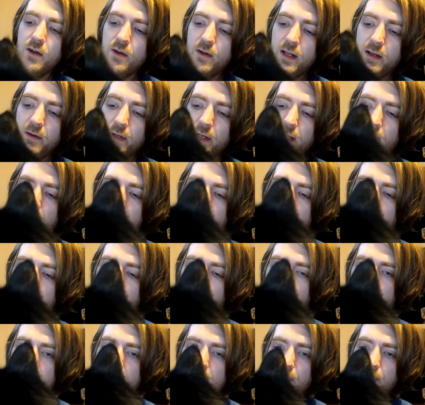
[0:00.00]
Oh, here we go, it's got a
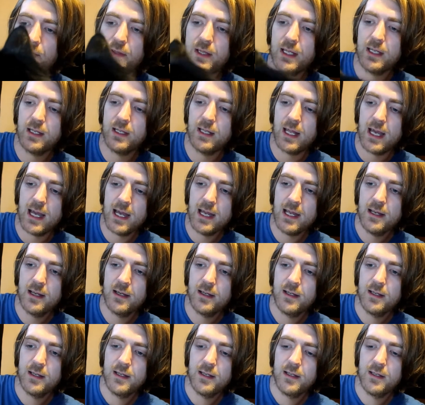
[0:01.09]
nice little thing there
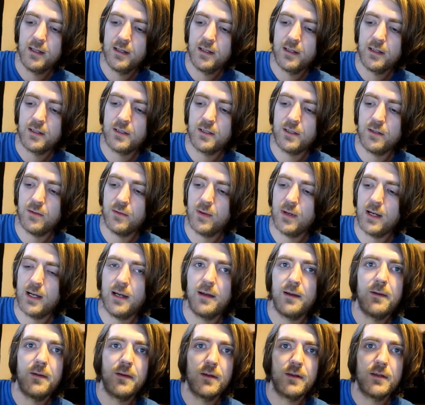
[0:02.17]
to,
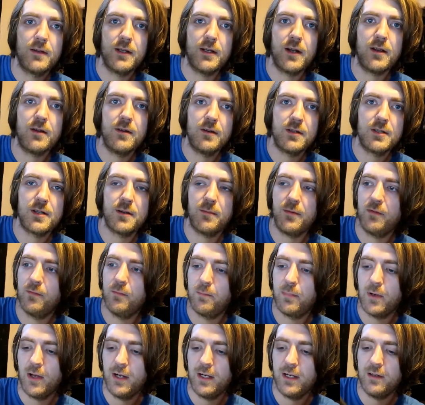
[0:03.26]
uh, you know, stop you from
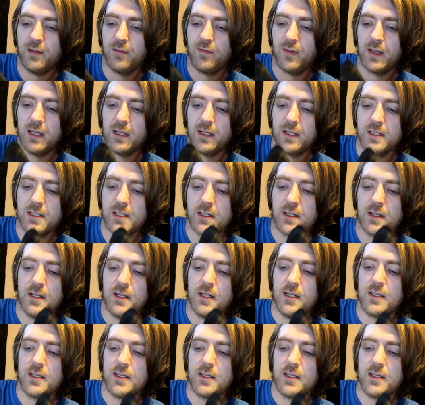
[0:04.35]
burning your fingers.